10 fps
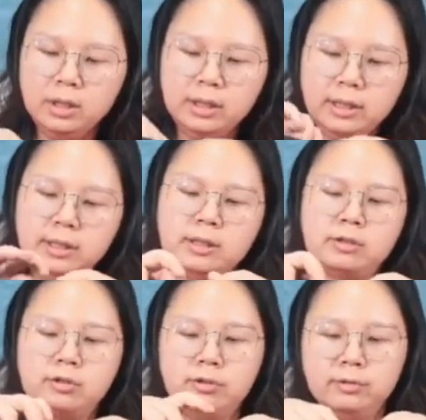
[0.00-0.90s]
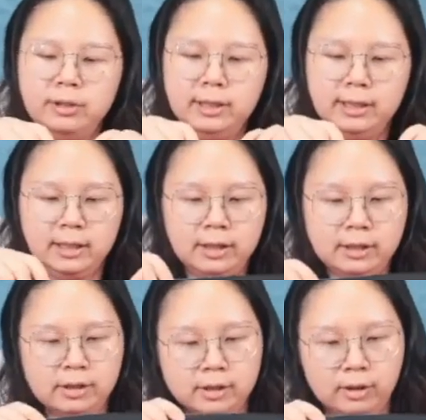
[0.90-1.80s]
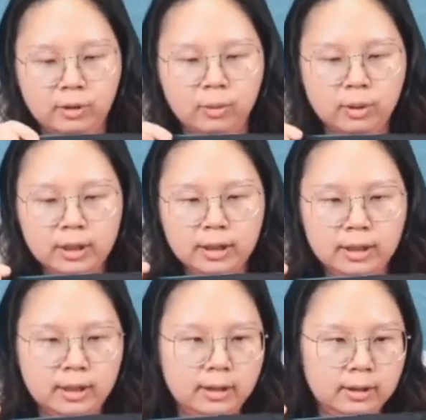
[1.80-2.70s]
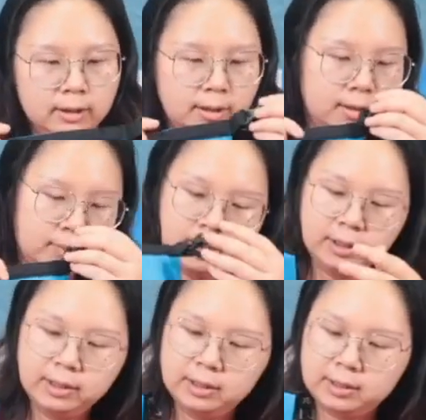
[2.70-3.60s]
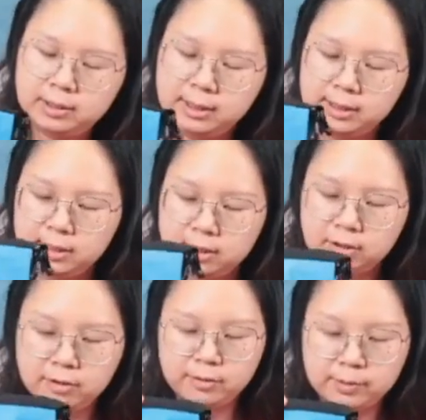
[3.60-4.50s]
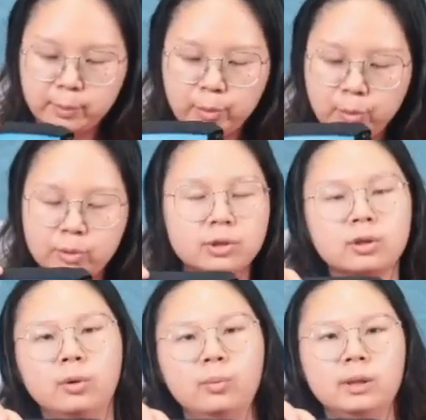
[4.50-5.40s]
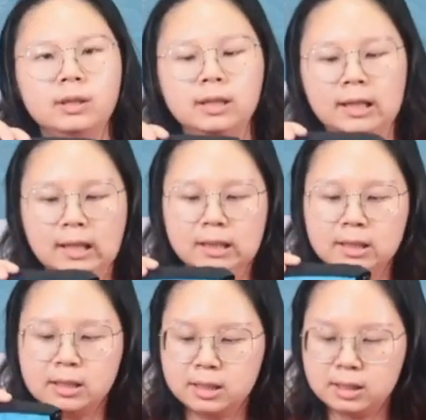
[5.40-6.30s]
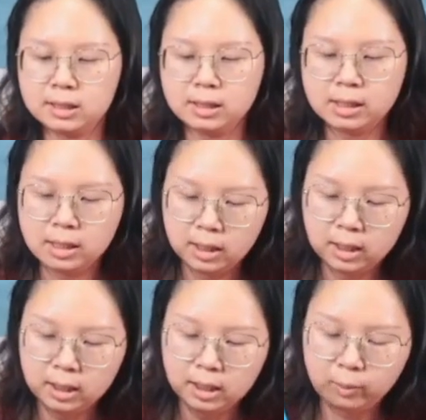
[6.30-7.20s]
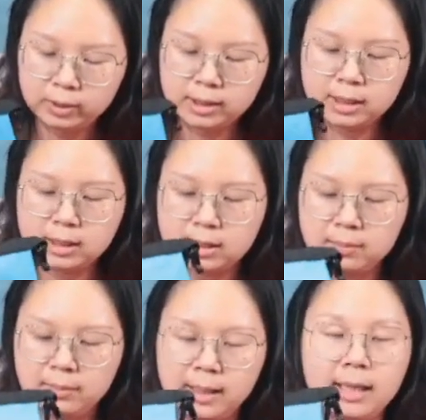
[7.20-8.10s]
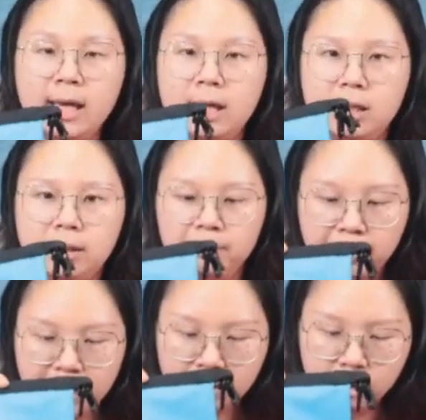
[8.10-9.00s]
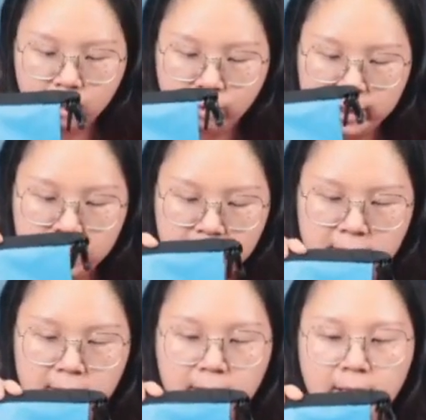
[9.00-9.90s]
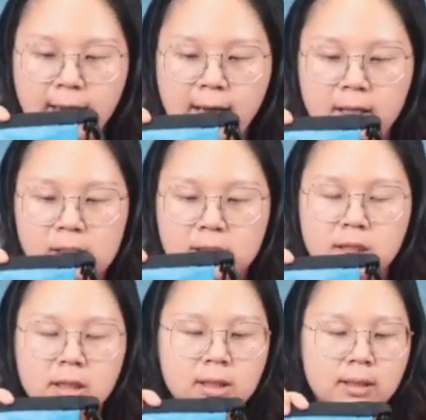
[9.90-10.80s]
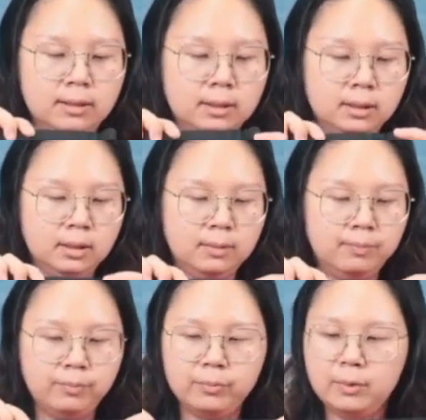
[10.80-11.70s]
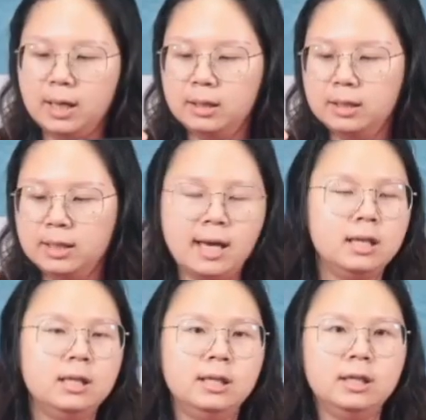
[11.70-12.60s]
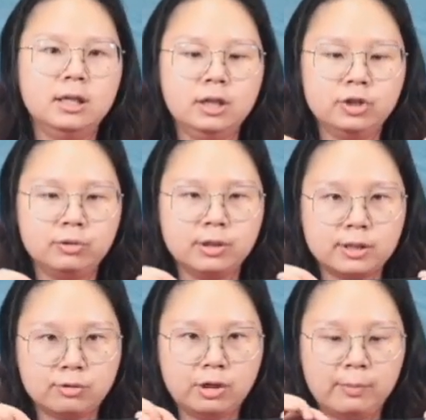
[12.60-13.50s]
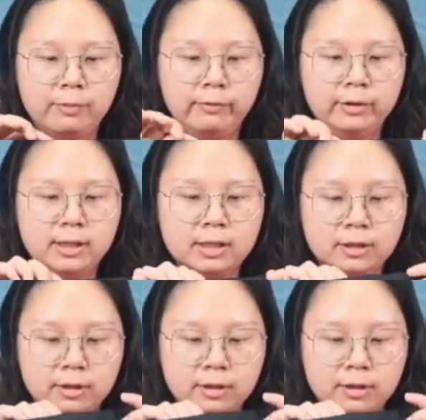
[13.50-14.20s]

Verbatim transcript: is two liters. So and this one is since it's too small so we didn't uh, we didn't uh, make any buckle here and uh, um, and any shoulder strap for this